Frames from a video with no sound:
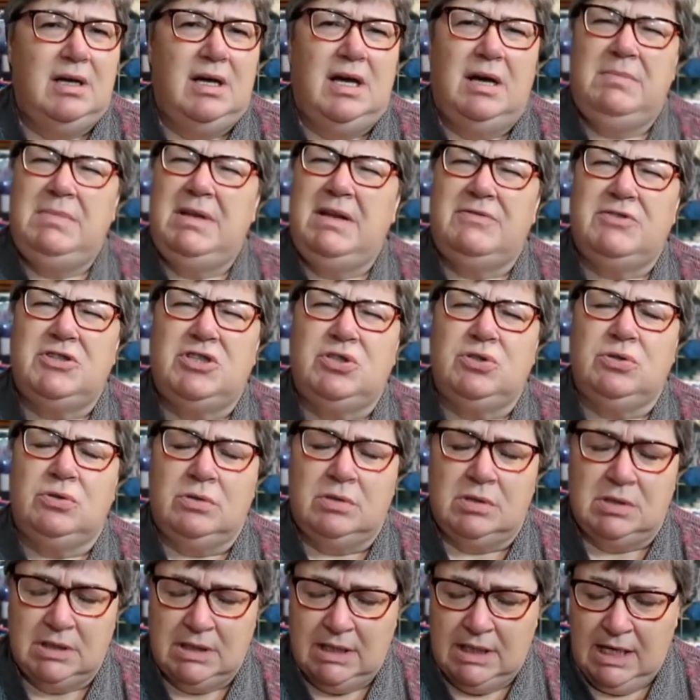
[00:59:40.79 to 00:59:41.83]
I'm never
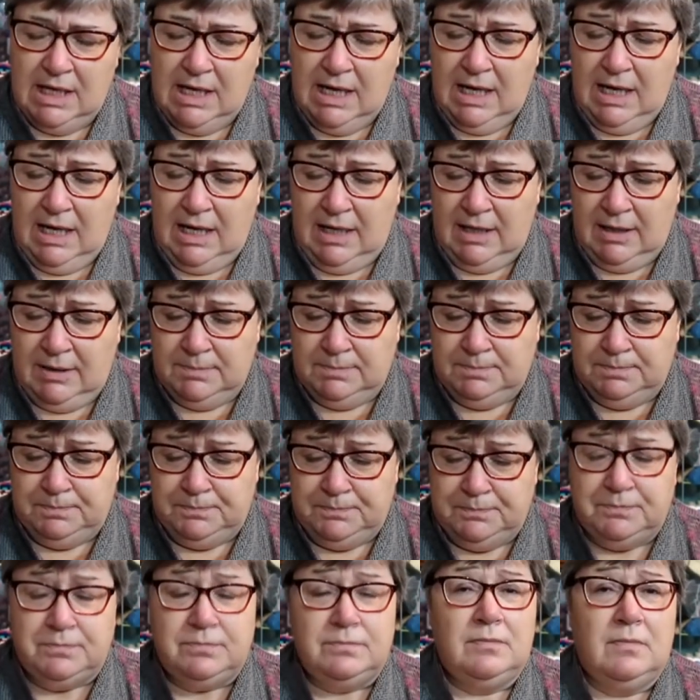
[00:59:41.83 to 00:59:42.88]
sure
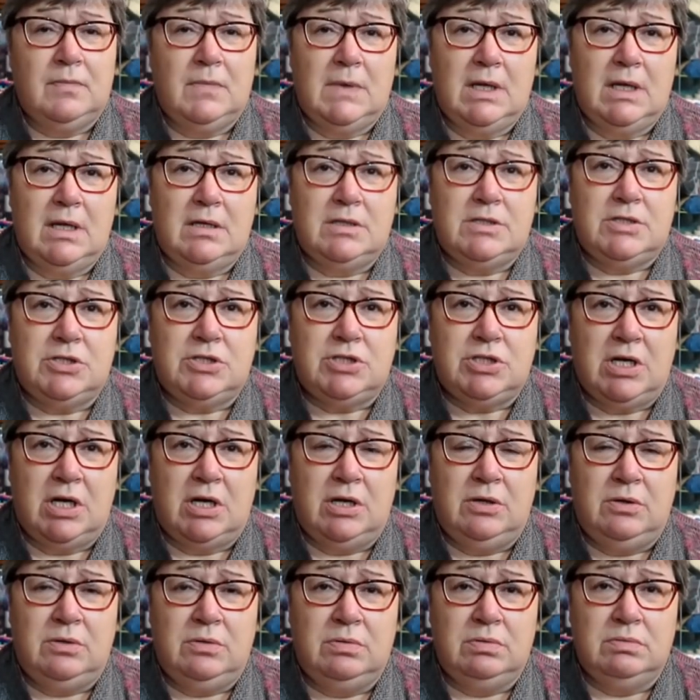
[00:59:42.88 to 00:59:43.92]
um, to
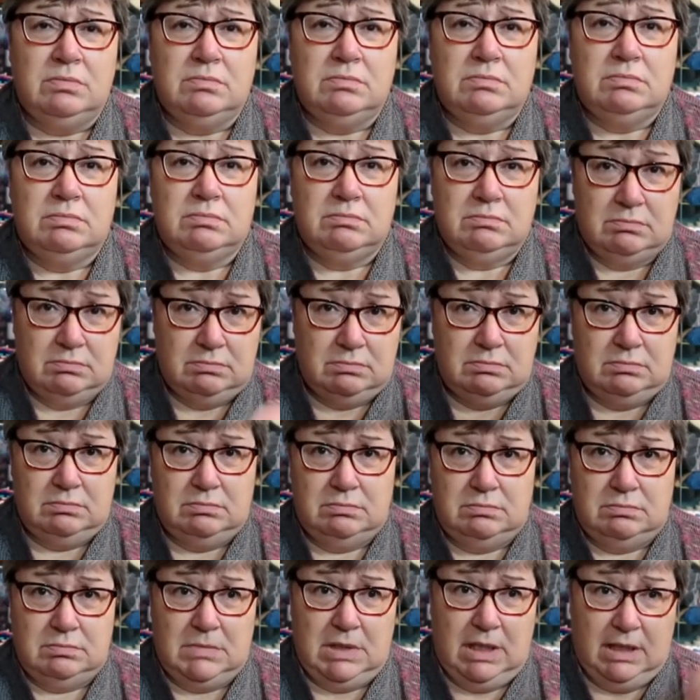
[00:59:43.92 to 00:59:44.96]
show.
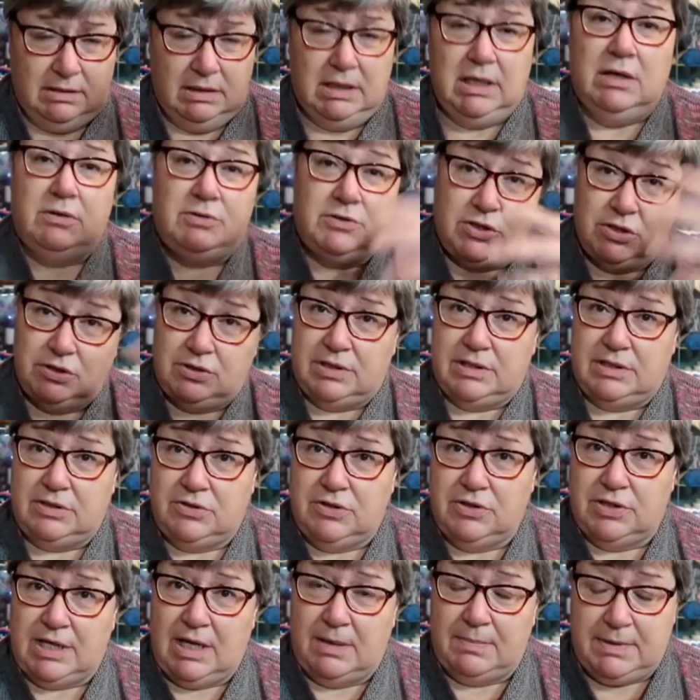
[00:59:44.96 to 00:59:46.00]
Uh, you know, should
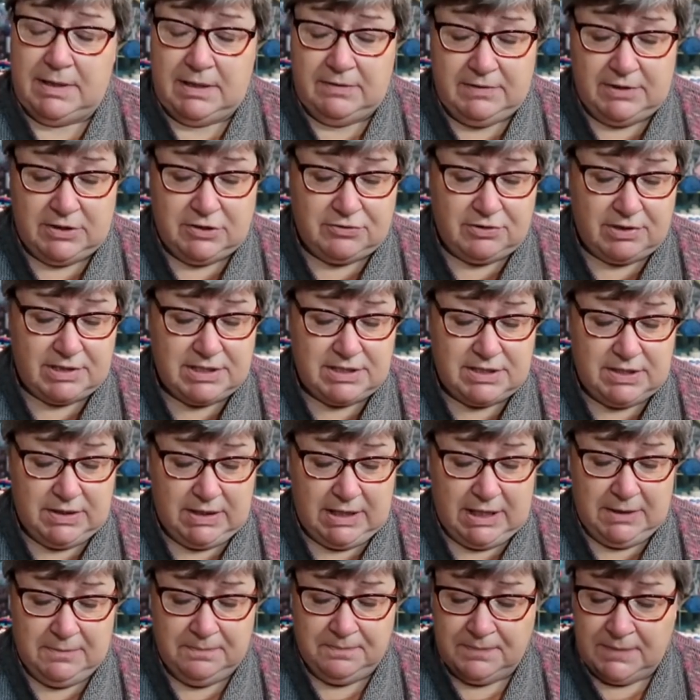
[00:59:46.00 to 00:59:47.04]
should that be of interest to
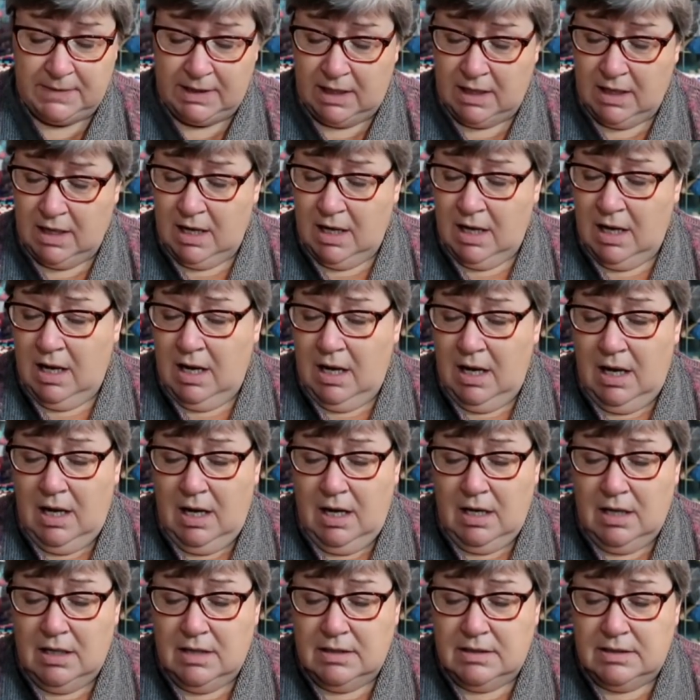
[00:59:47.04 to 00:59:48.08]
you?
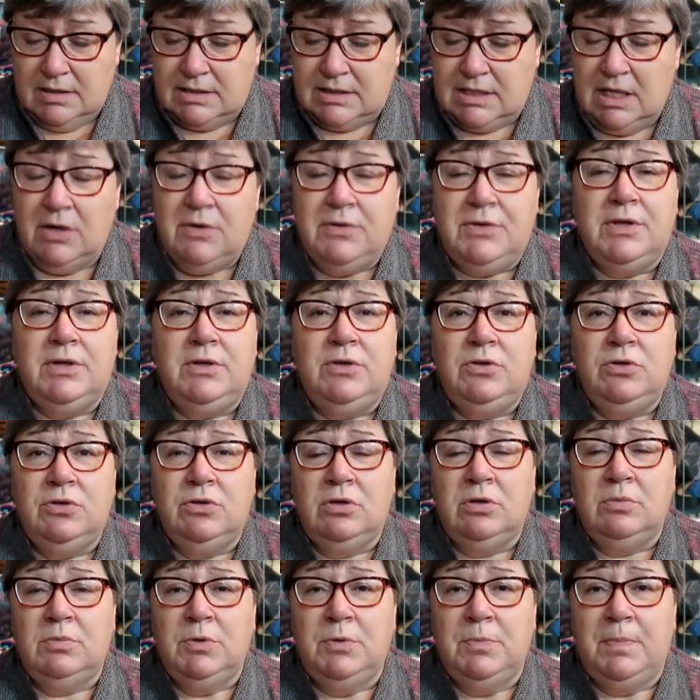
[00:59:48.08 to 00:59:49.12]
So the
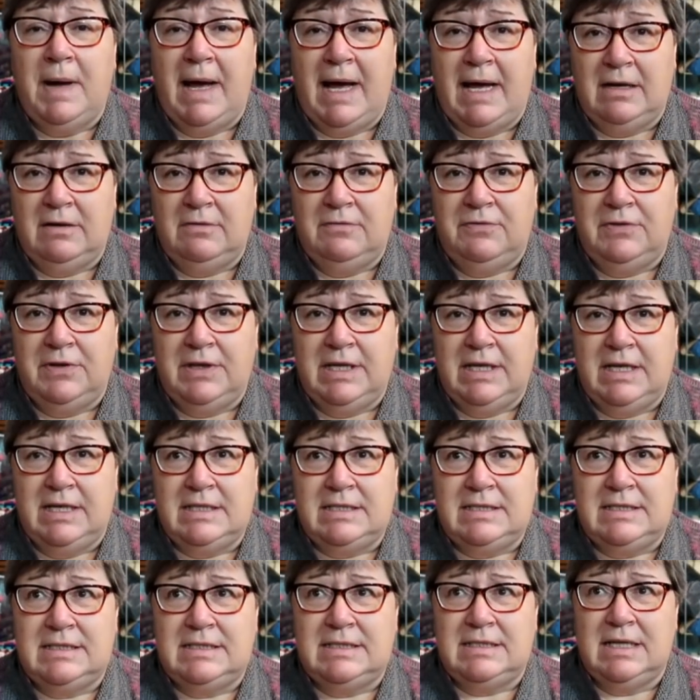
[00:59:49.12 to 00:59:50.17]
normal pattern for
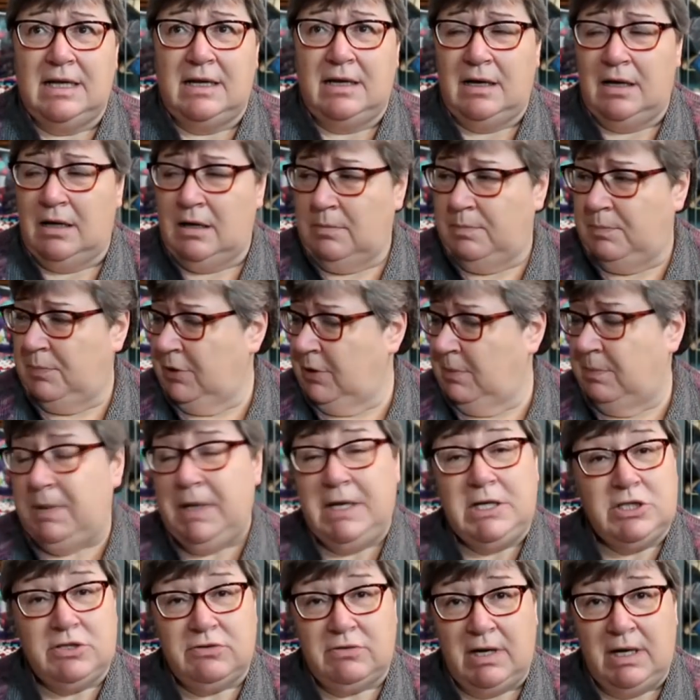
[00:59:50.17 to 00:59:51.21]
this, I'll put a
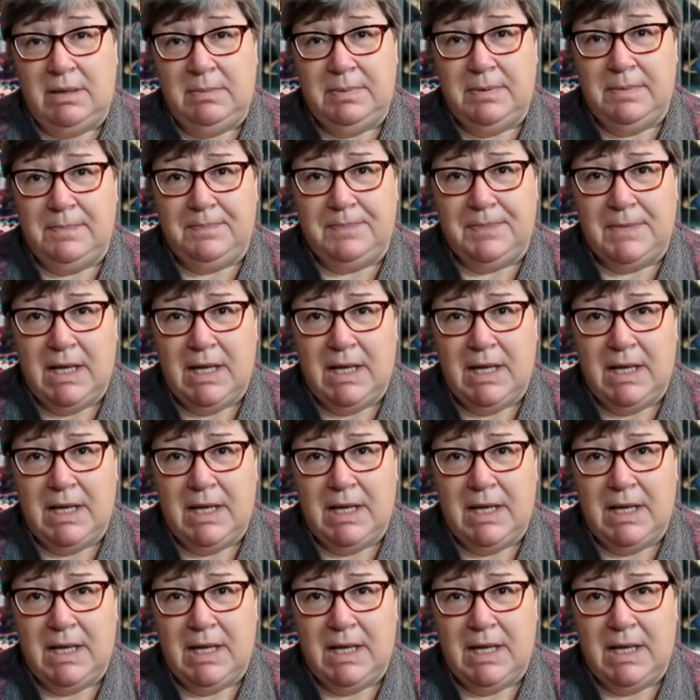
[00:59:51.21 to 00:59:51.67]
picture up.